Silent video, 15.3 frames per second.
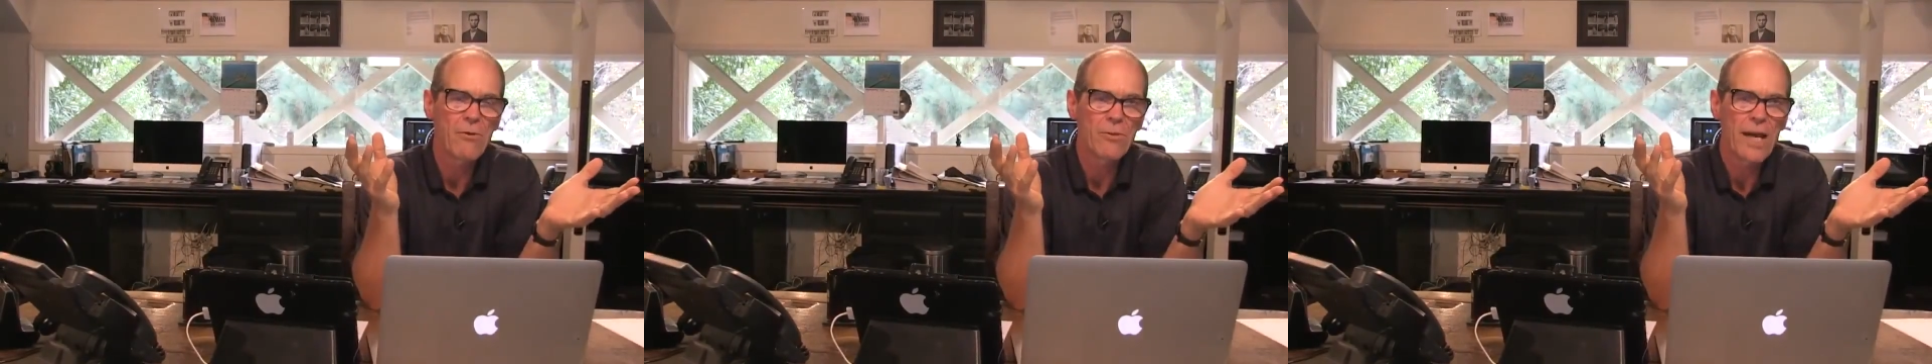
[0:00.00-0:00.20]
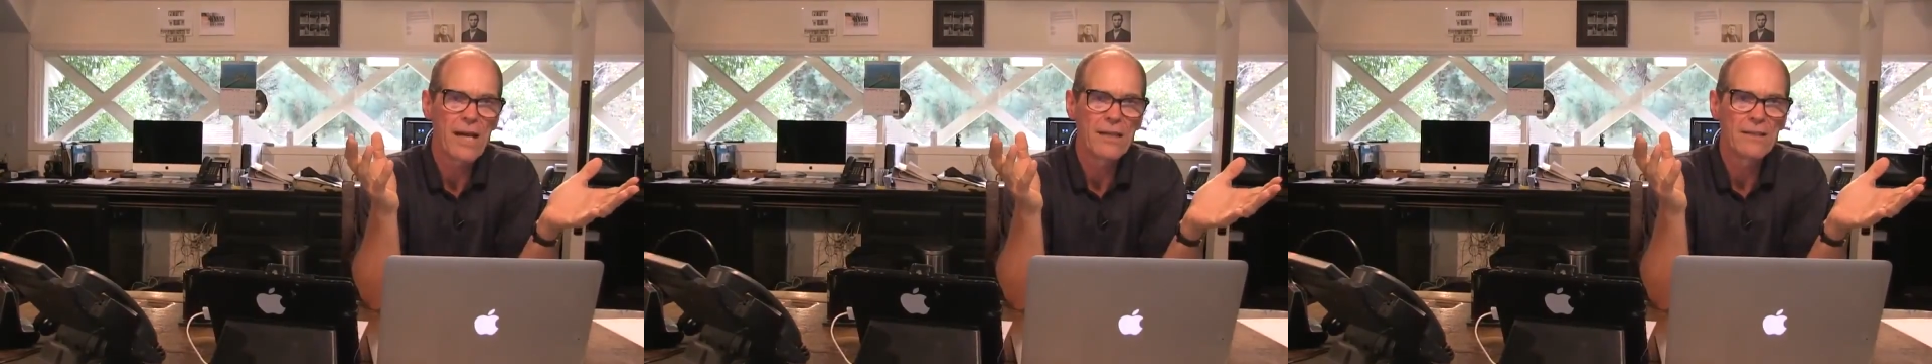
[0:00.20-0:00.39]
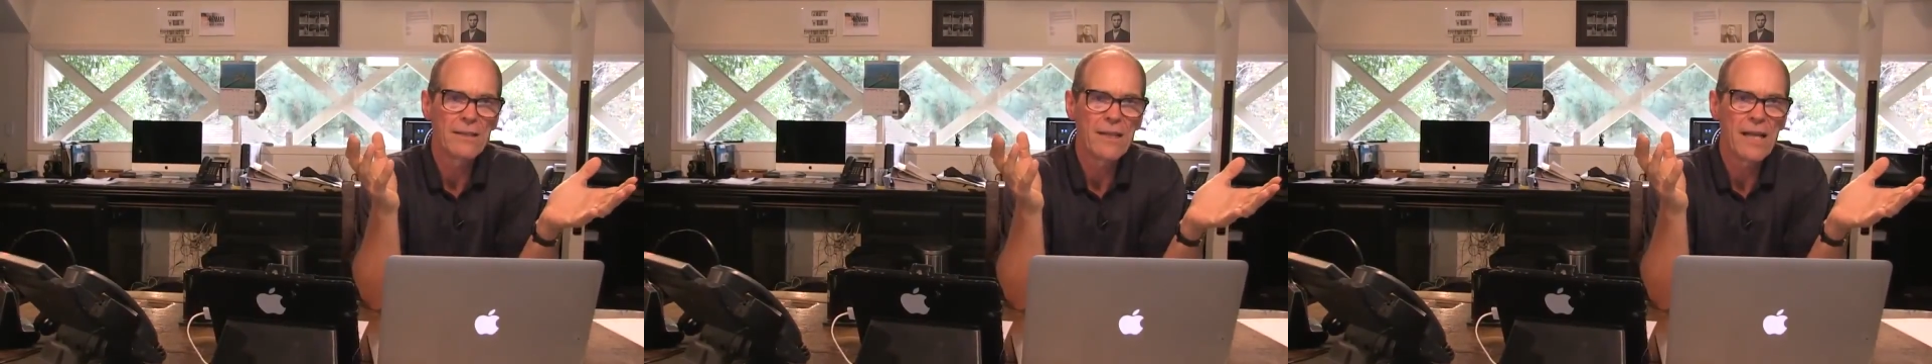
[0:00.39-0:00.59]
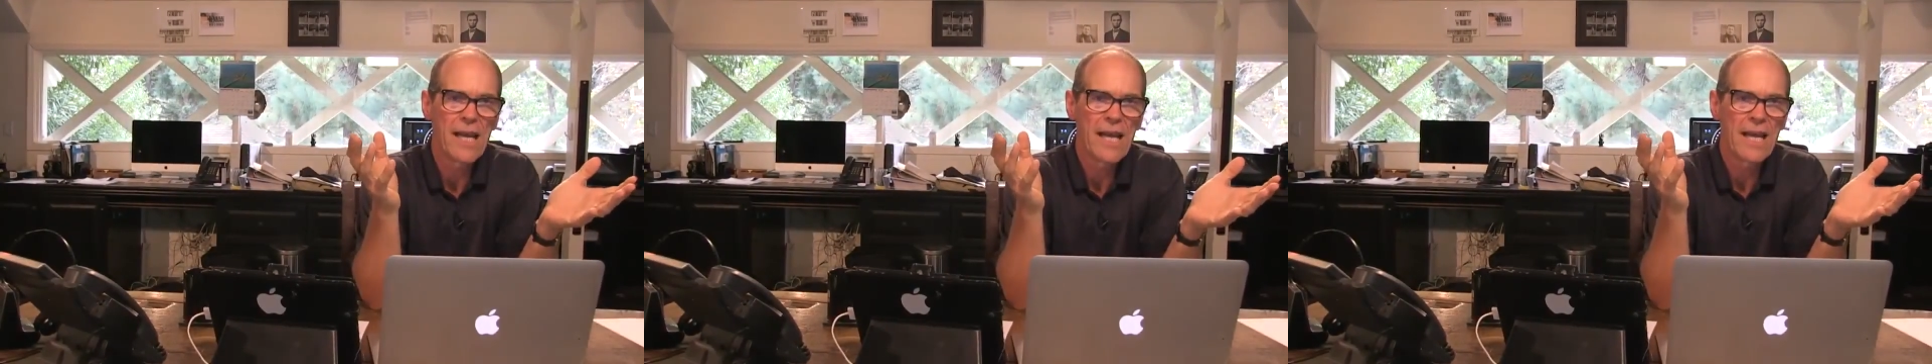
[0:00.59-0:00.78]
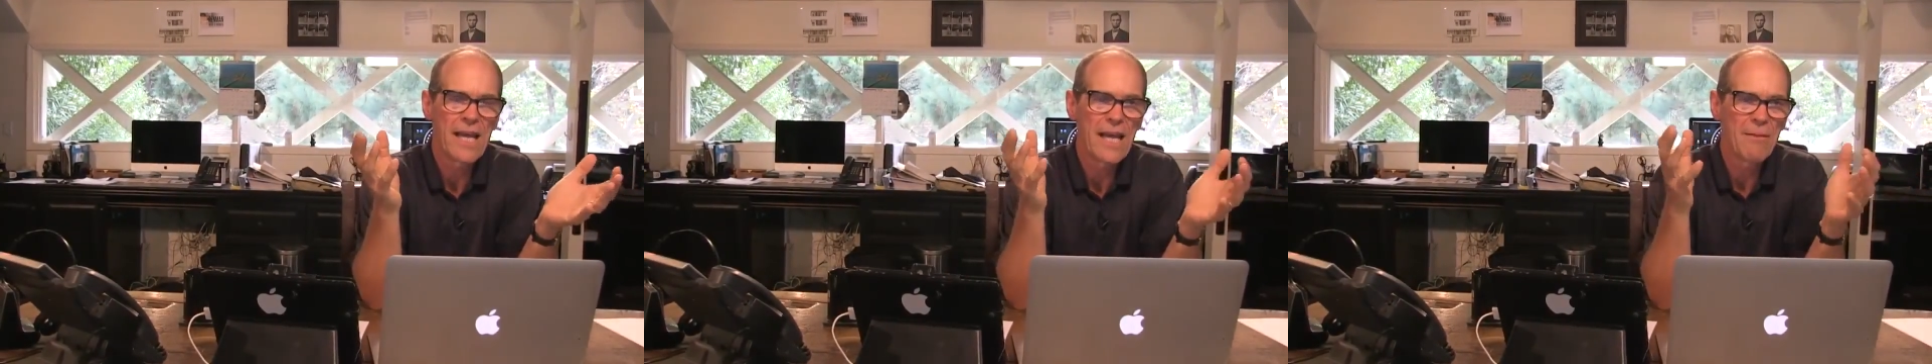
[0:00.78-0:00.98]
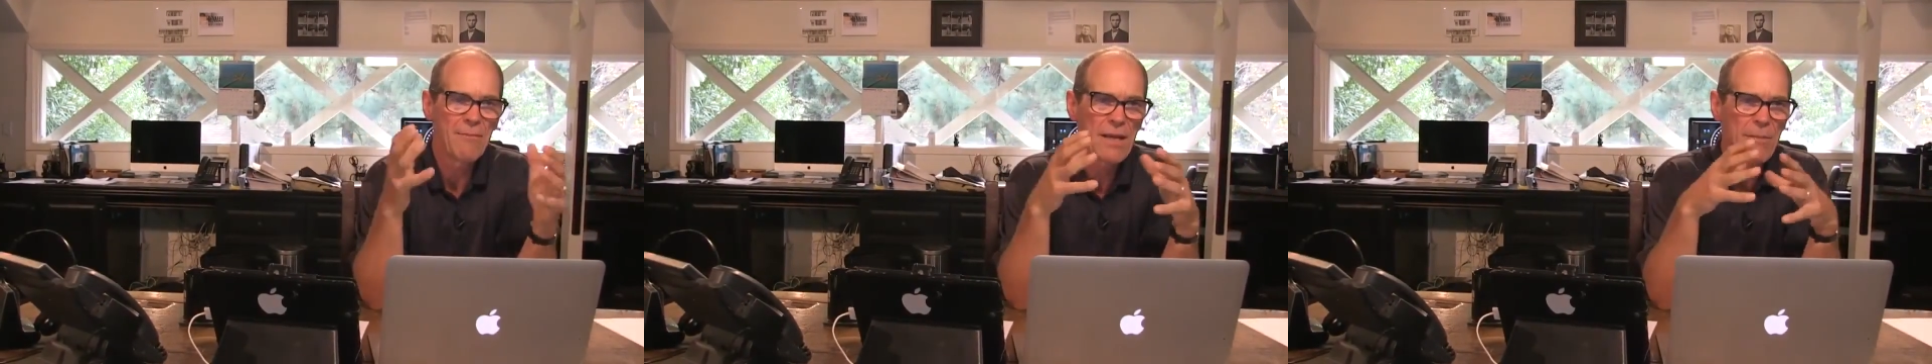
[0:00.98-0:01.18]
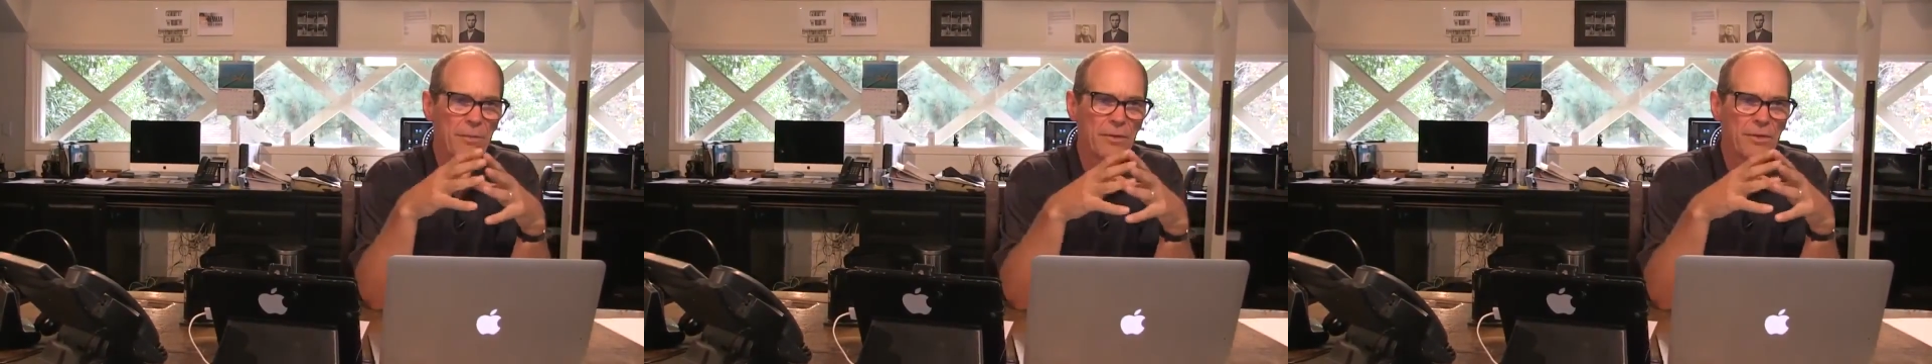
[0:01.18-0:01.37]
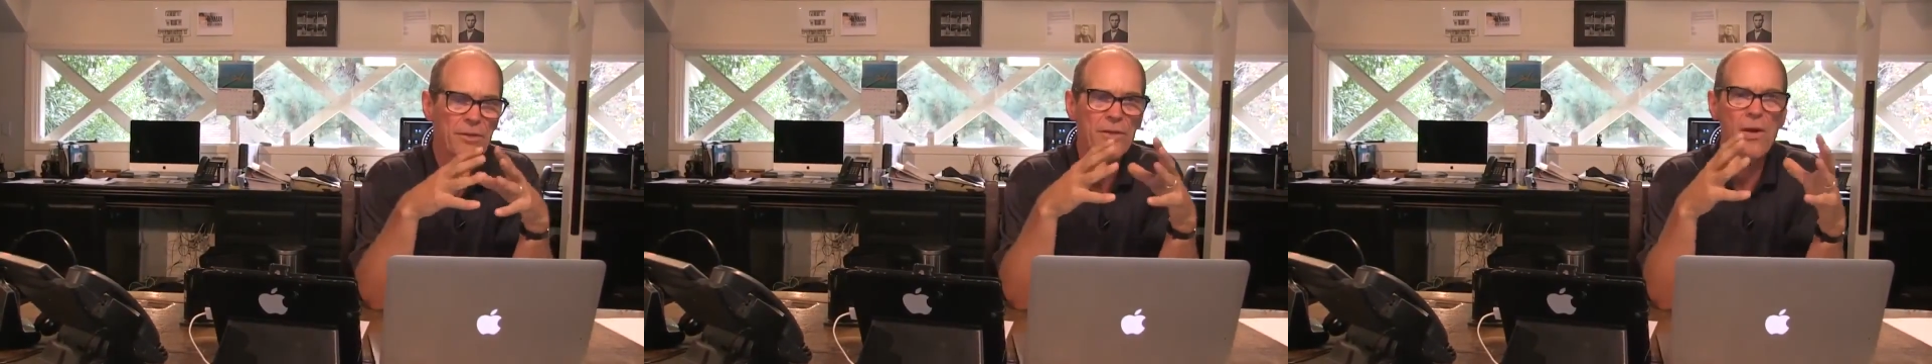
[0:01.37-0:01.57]
Ren, and
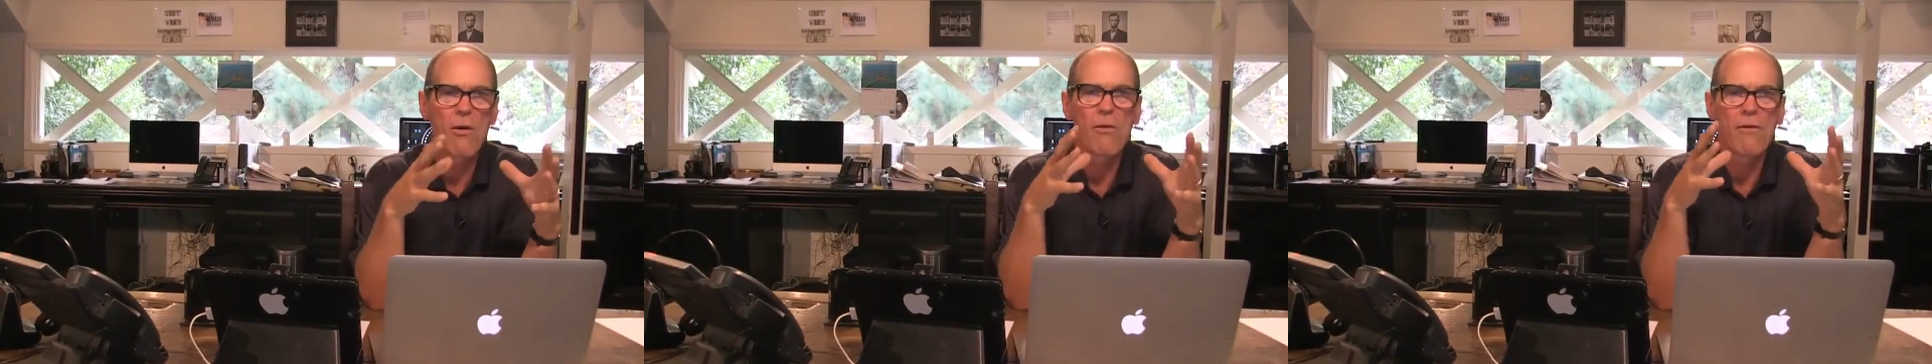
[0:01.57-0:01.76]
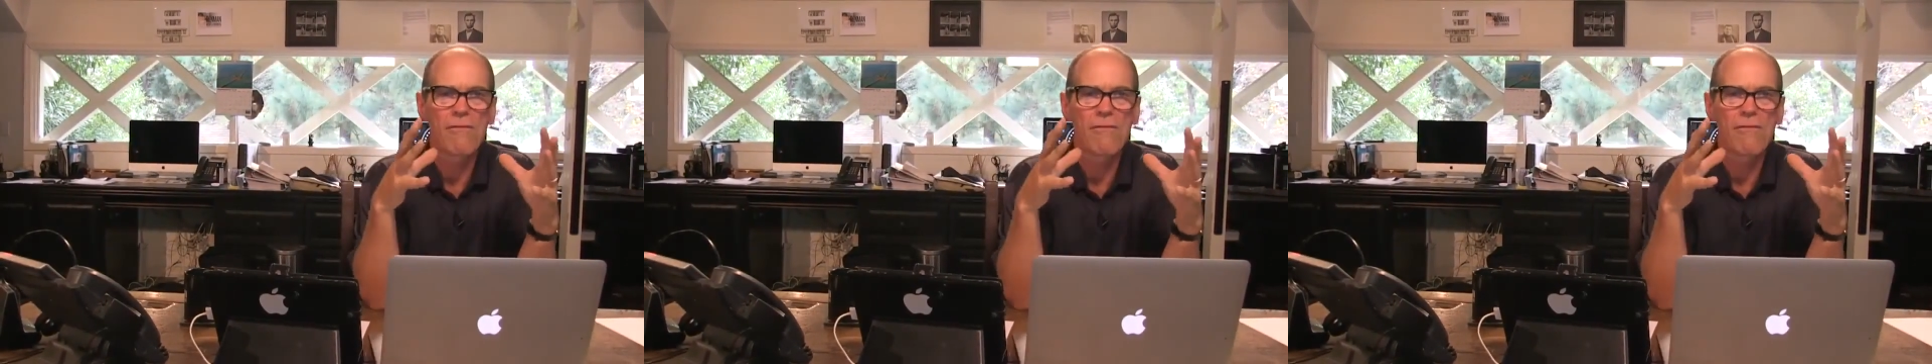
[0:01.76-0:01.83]
people are so